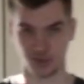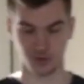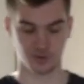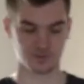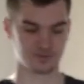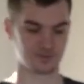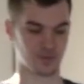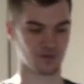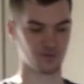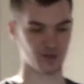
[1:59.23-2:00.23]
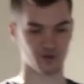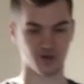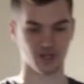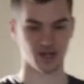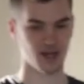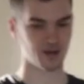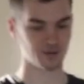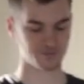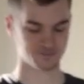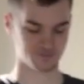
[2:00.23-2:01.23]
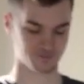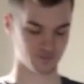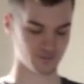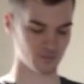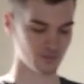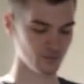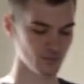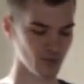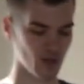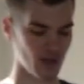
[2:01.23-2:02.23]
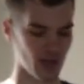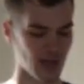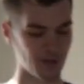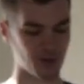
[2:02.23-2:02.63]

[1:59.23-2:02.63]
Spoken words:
you figuring it out, I